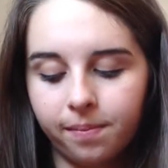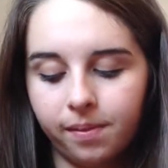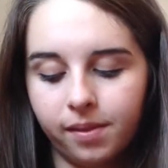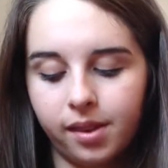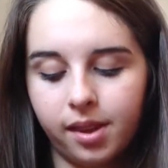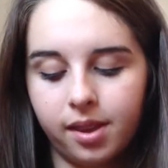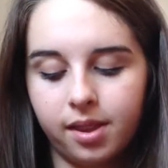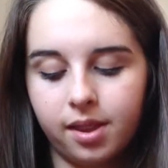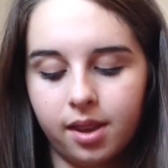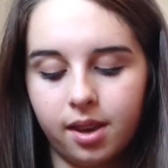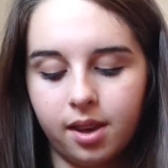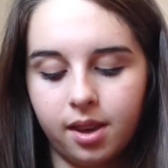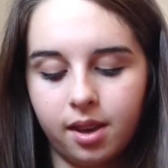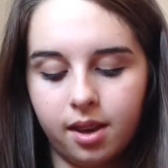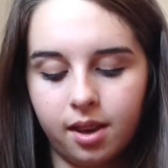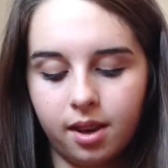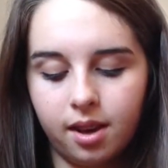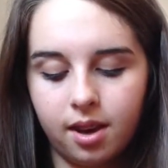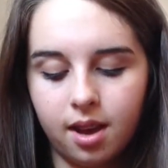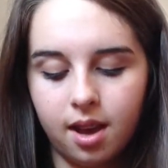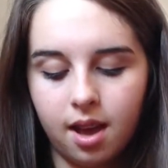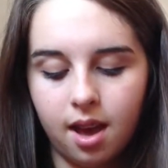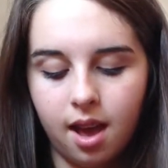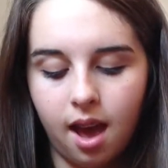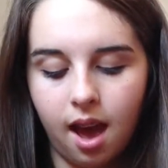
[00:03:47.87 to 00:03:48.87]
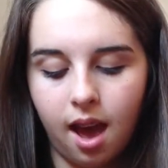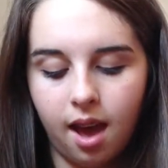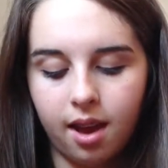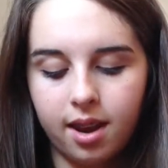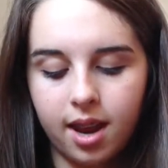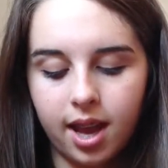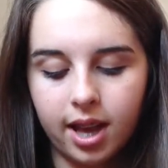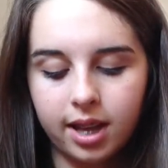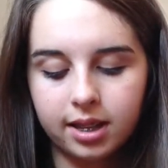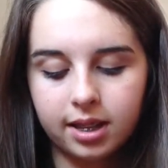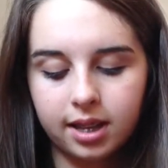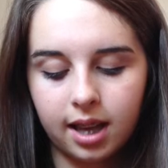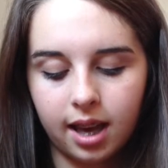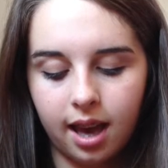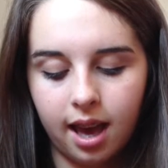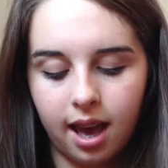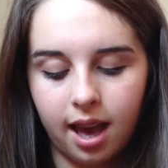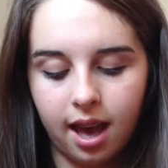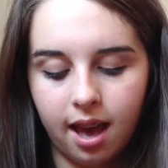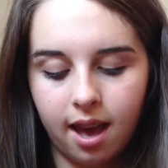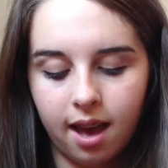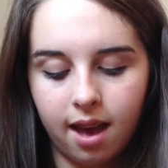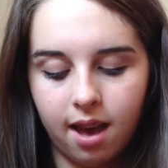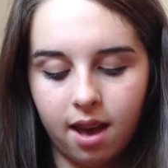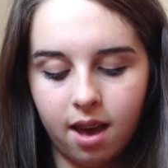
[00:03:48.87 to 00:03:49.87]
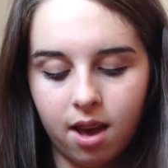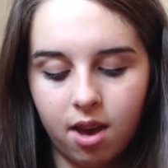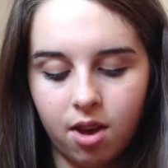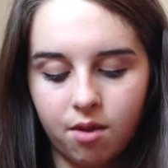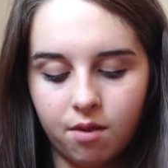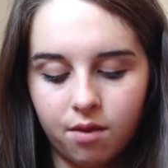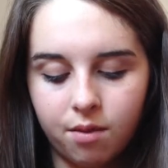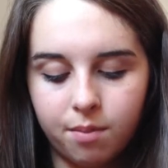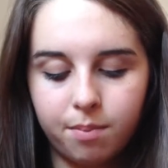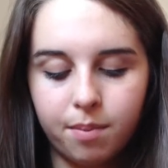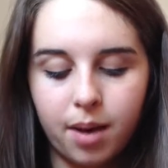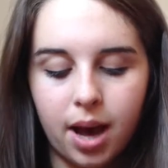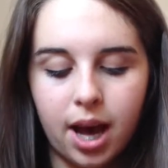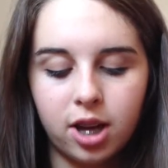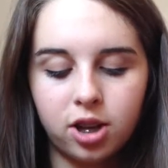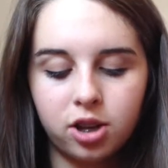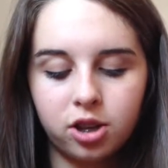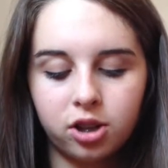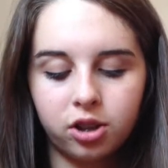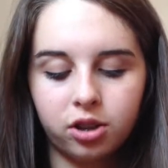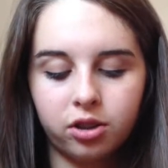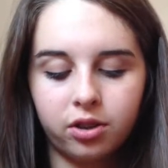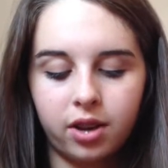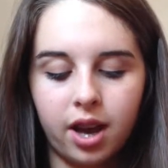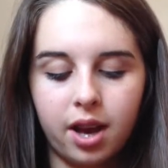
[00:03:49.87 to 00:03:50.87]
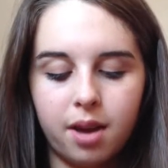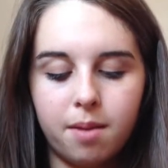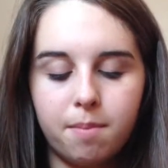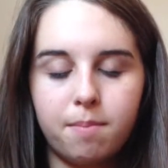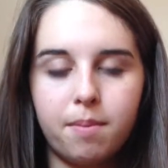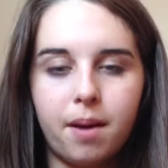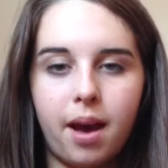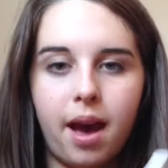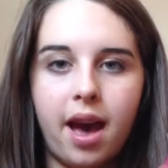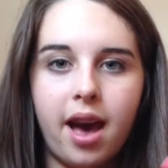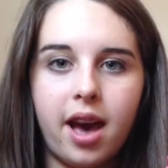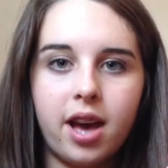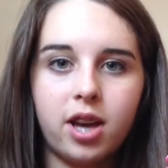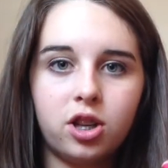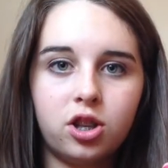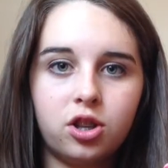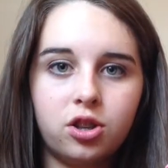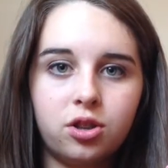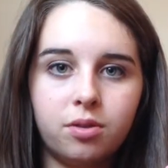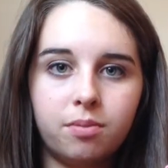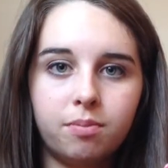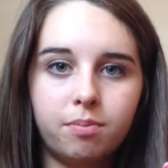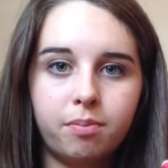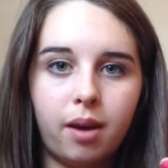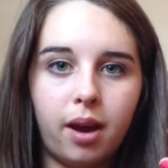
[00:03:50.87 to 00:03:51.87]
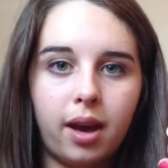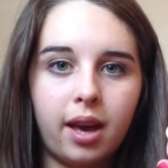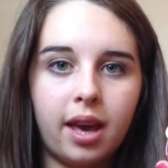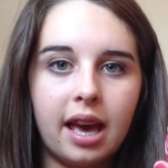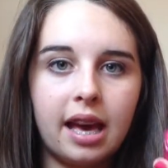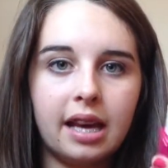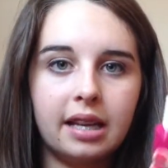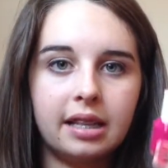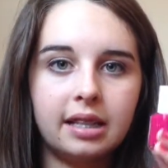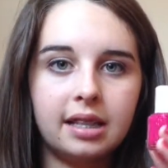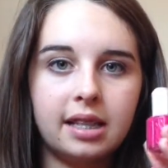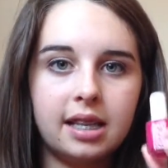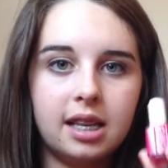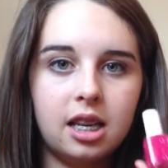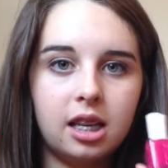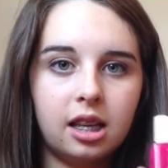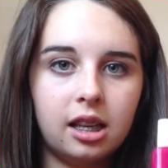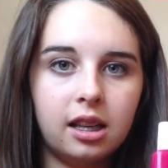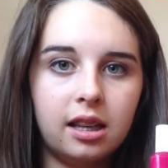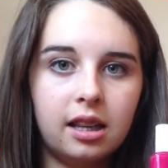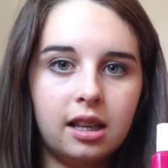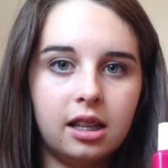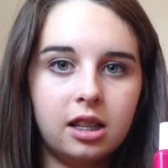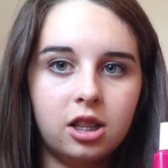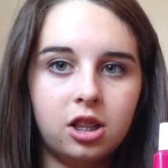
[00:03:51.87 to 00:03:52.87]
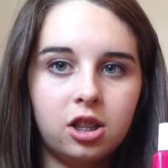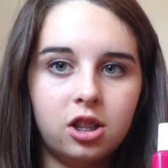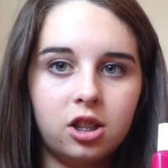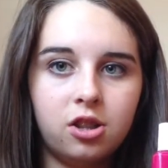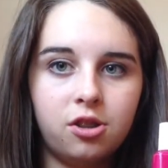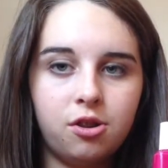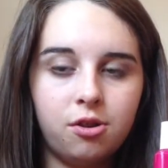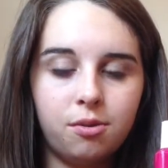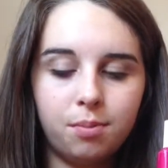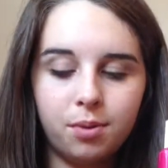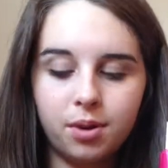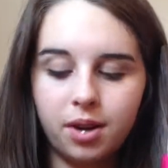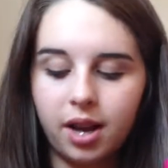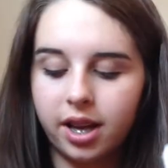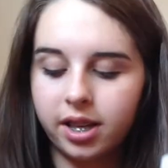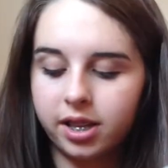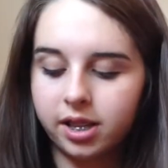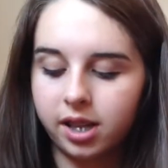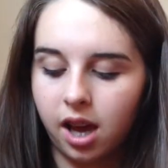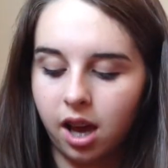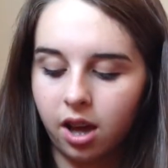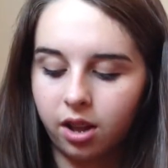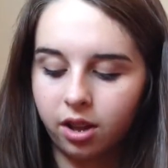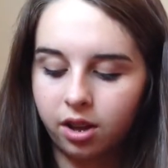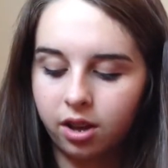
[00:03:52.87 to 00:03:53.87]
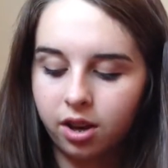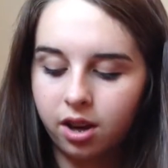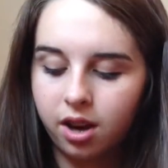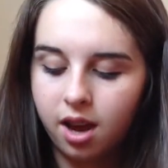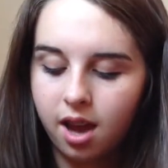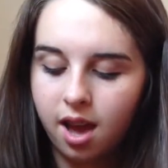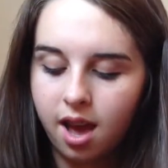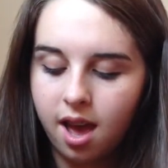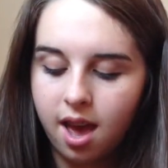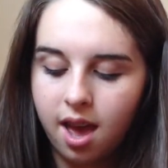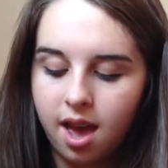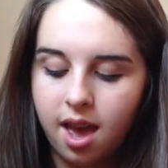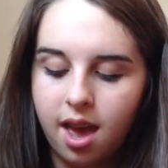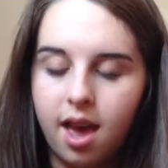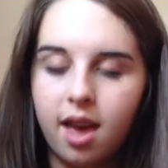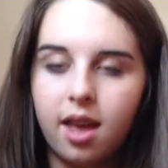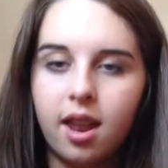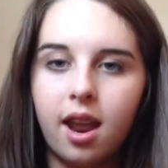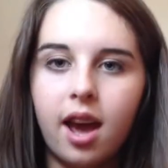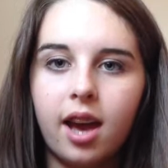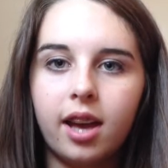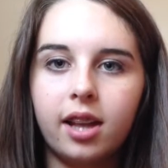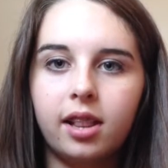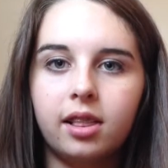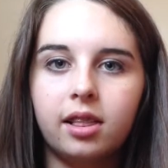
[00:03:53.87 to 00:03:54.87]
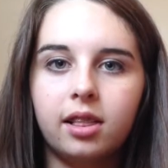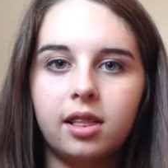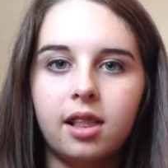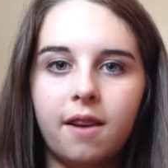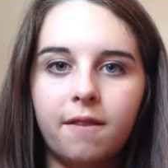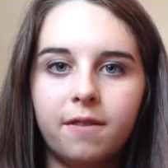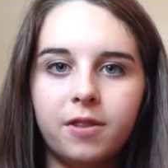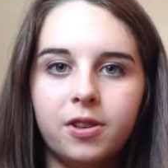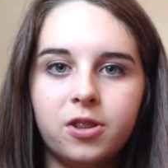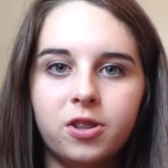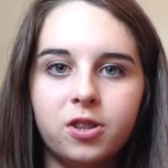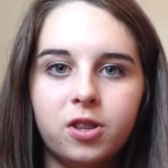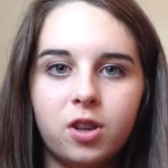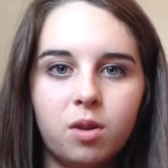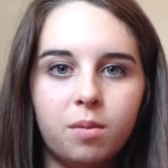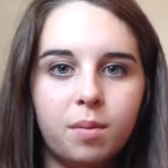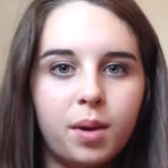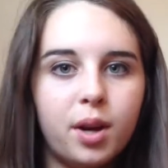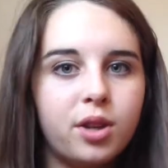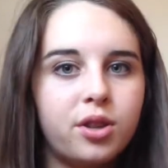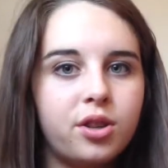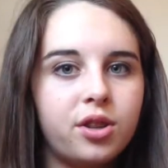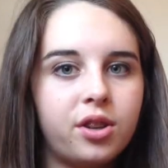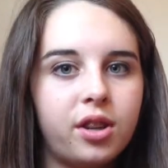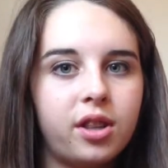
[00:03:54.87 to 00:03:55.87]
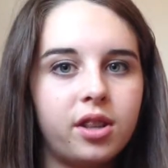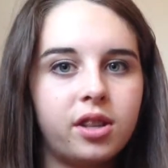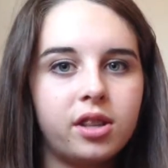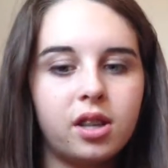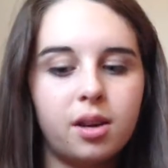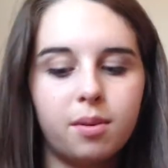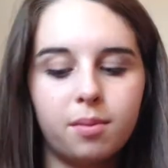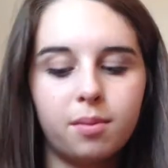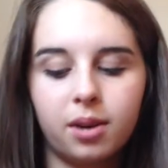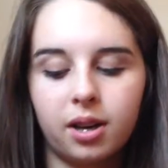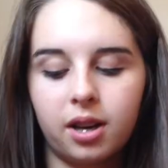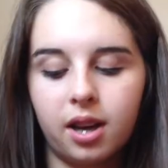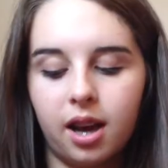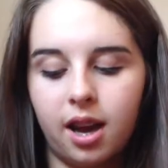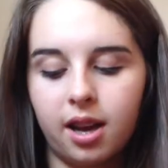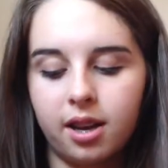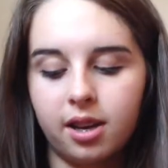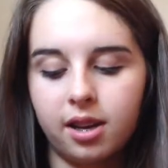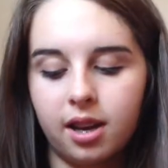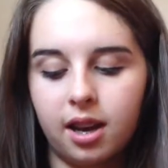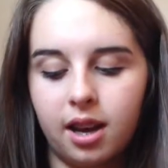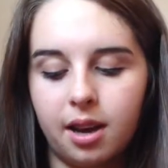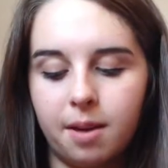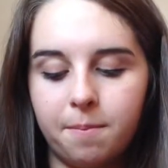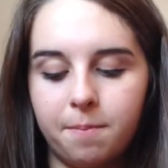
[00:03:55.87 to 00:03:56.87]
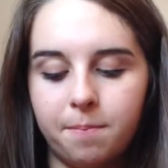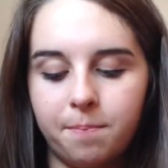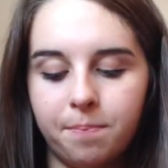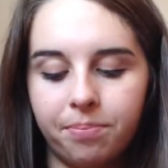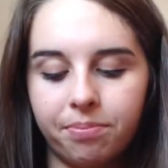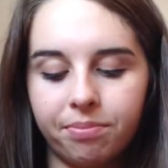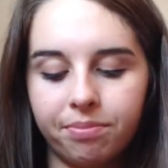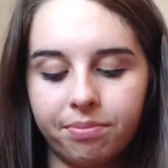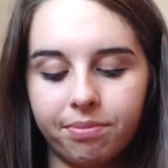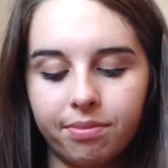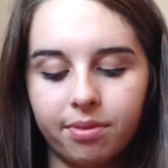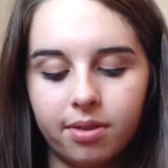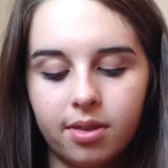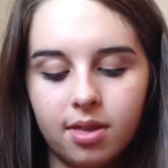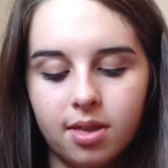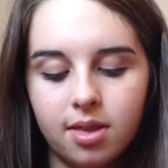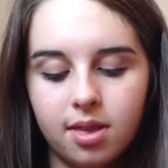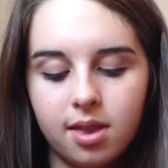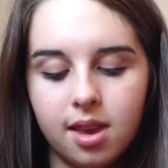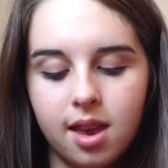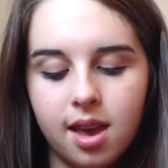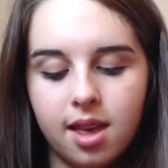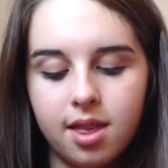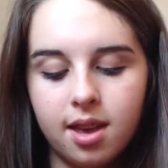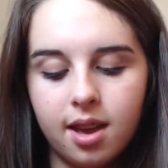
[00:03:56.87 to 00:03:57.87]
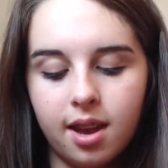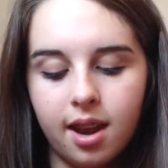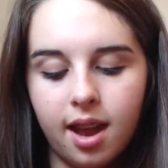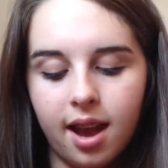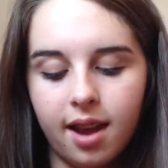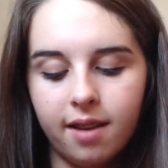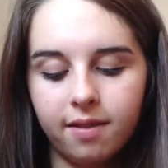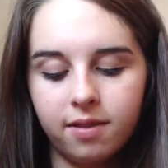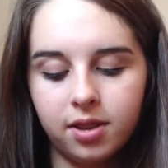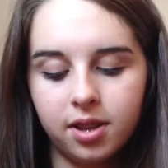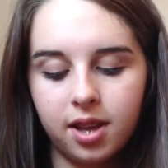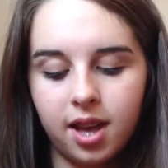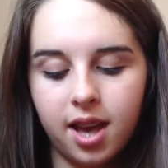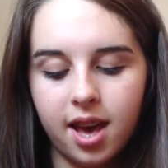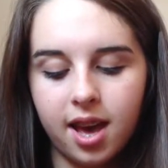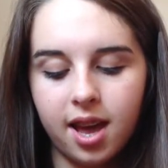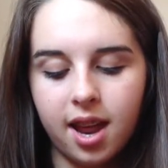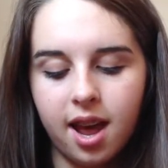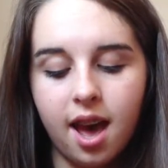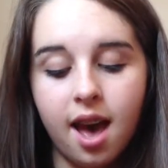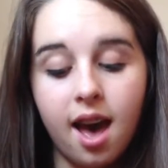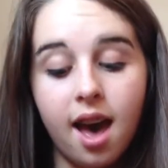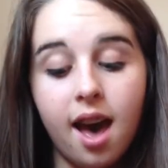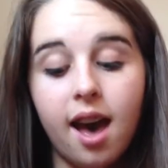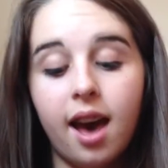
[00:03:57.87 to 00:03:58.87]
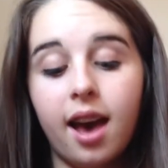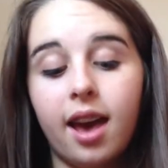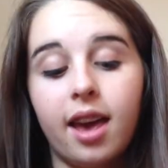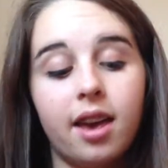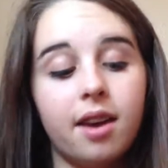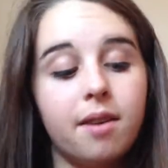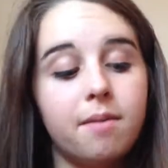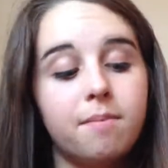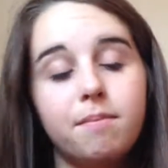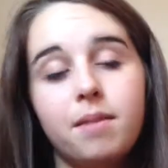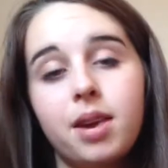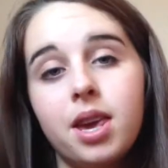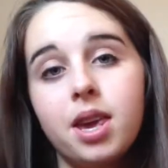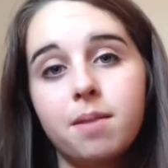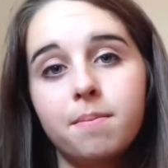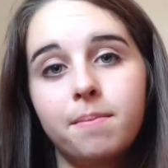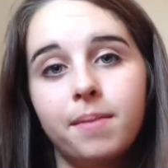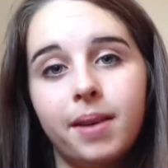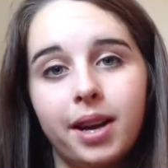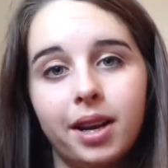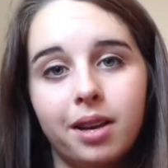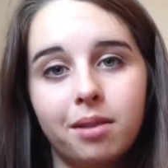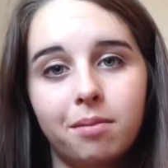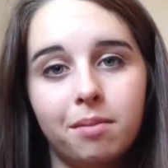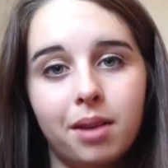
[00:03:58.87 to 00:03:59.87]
And then next I have Bachelorette Bash by Essie. It's a super nice color and I love it so much during the summertime. And then after that, I have Make Mine